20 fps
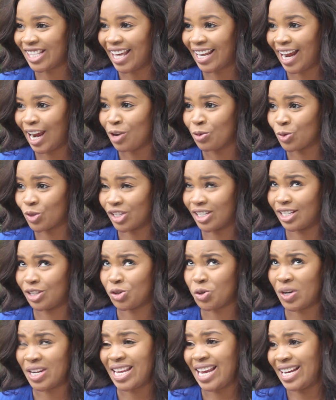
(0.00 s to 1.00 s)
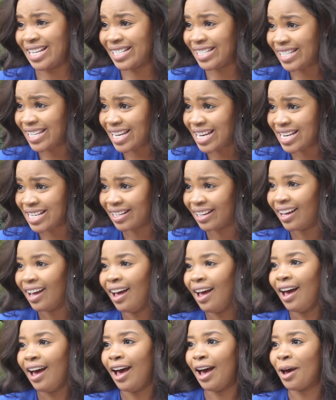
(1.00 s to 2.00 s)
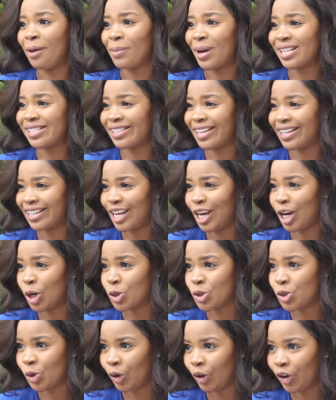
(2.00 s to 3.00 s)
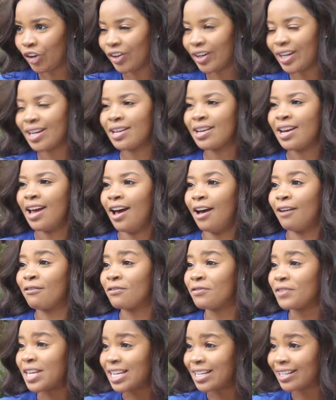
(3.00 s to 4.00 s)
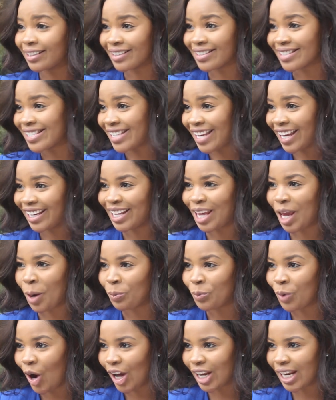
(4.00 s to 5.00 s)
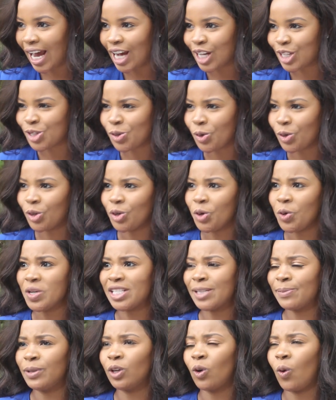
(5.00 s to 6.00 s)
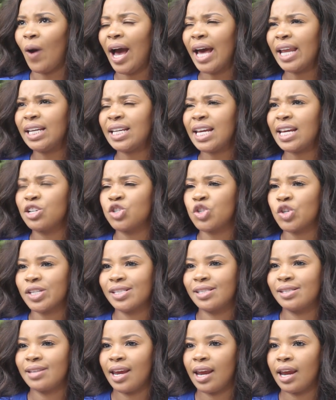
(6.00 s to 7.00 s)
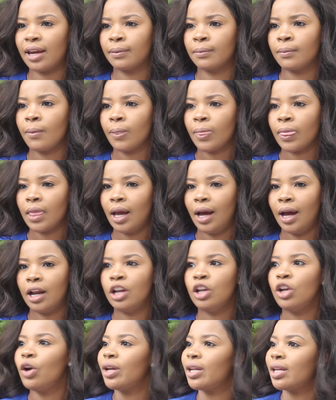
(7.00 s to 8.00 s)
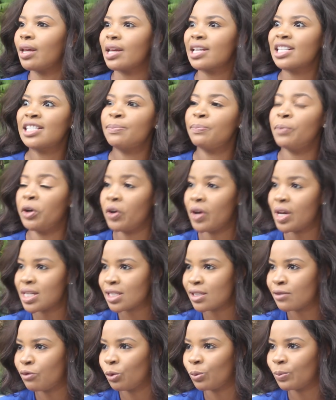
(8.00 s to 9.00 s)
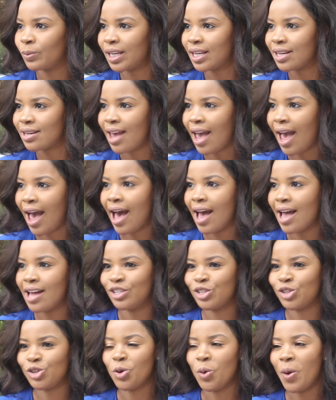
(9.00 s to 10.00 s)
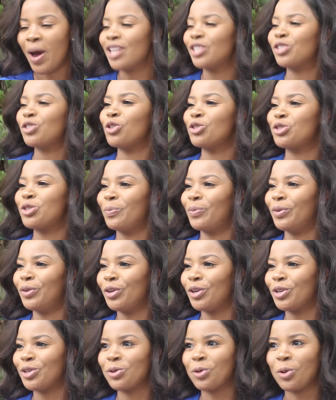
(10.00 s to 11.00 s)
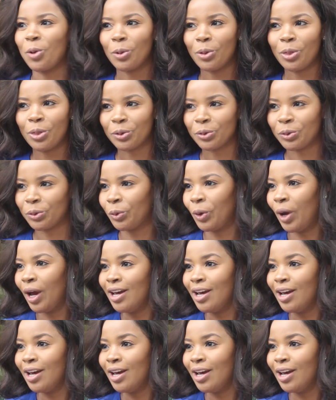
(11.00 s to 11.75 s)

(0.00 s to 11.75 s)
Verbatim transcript: that I launched in 2018, uh, my skincare couture, vegan skincare products. So, you know, it's been quite an interesting uh, learning experience for me. And, you know, as an entrepreneur, you go through